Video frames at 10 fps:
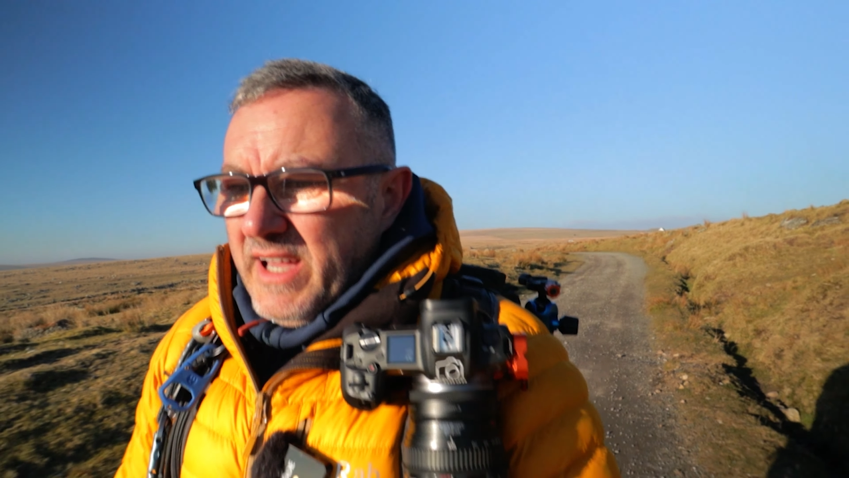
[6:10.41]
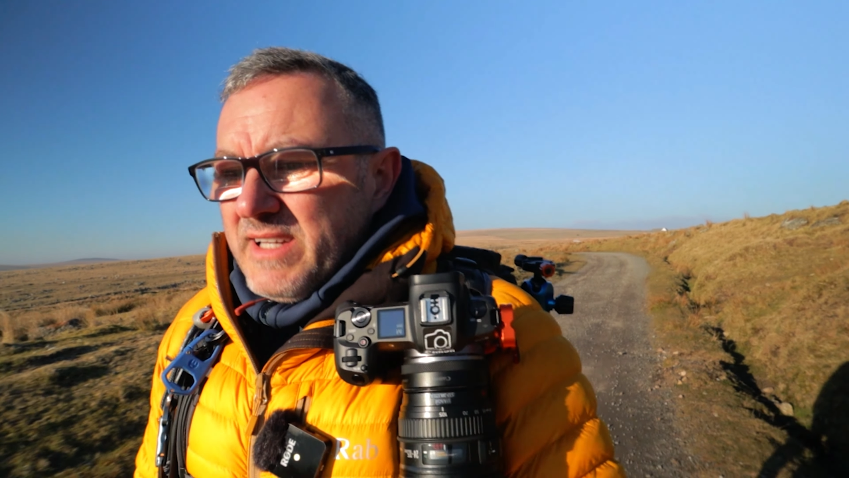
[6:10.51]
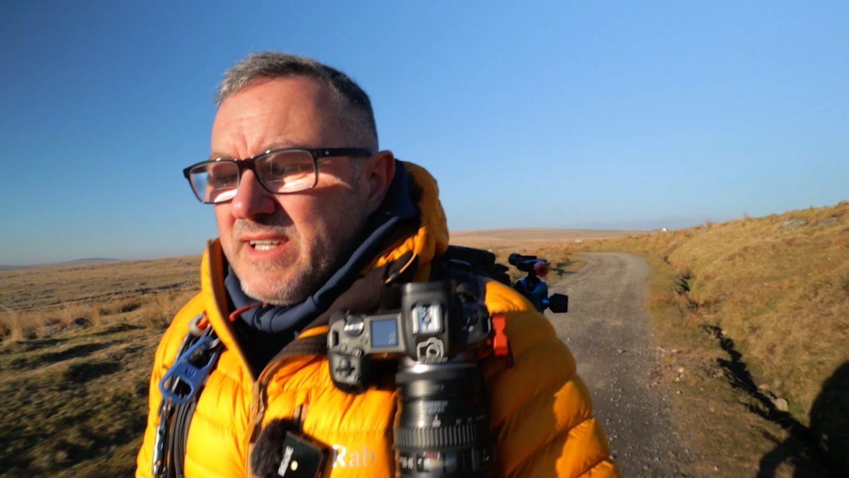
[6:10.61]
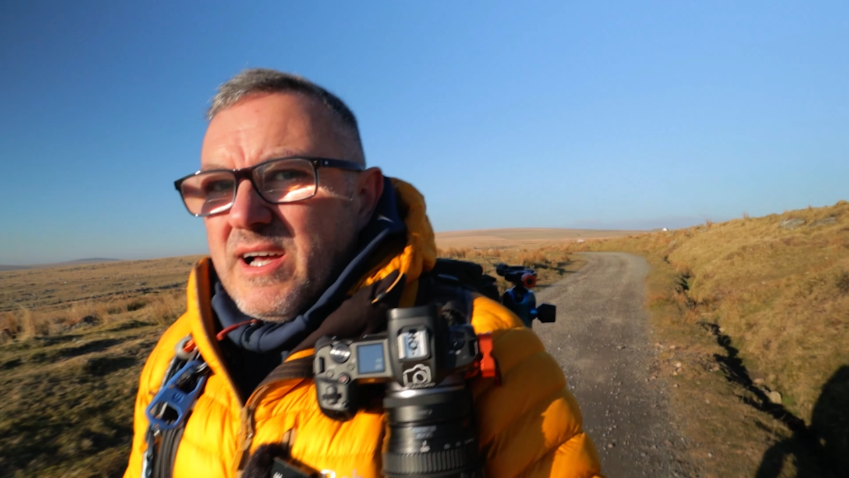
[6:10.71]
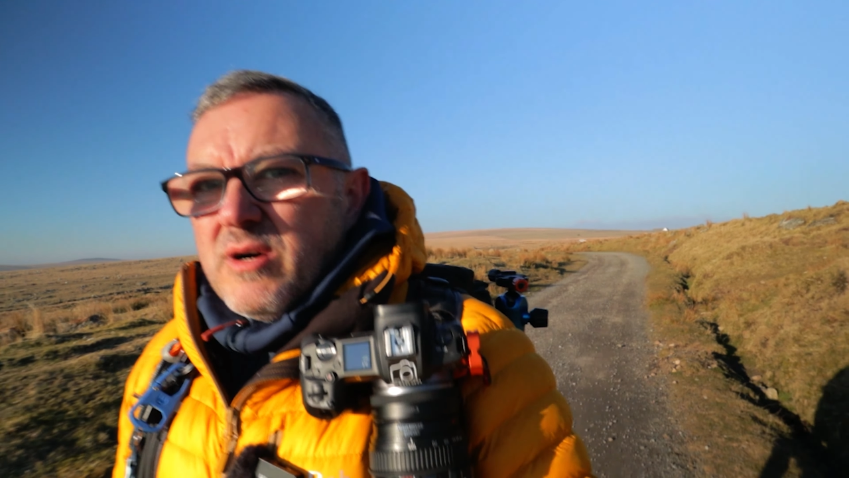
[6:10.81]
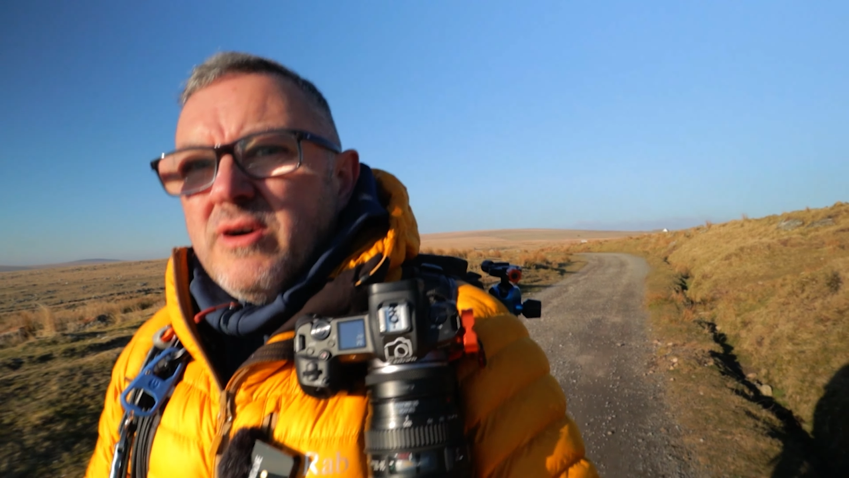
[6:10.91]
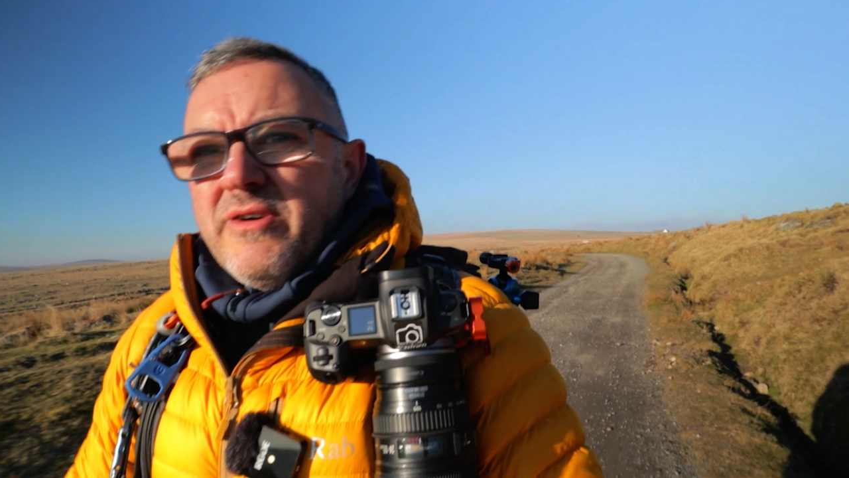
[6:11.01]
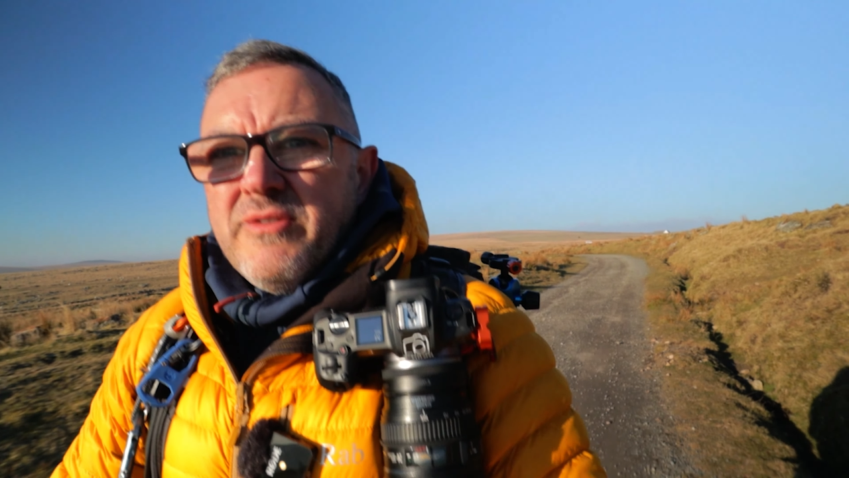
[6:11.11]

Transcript: and now